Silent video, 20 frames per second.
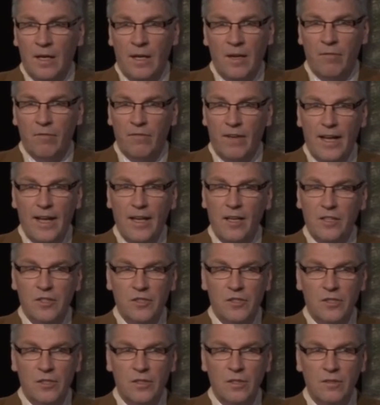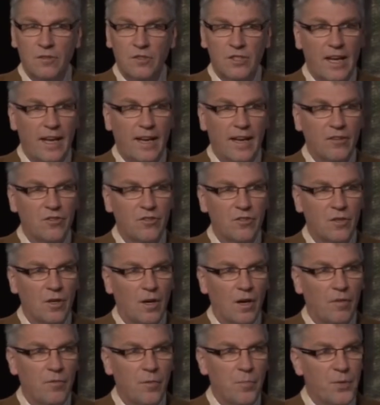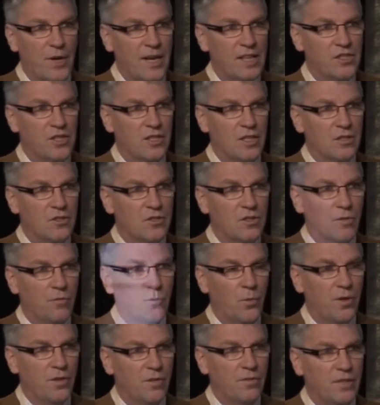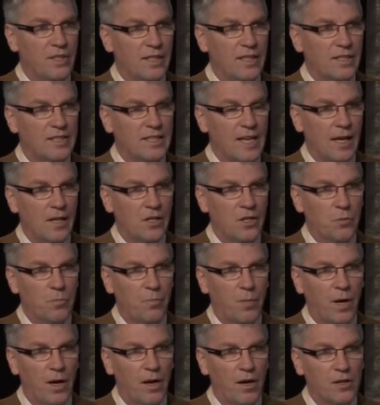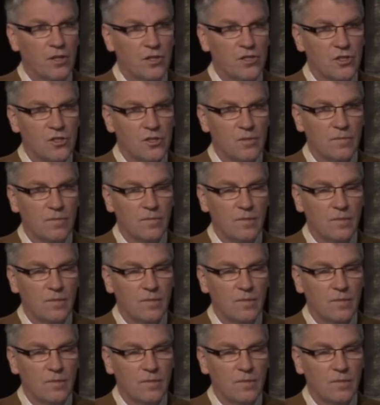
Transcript: violent death of a president of one of the Italian parks,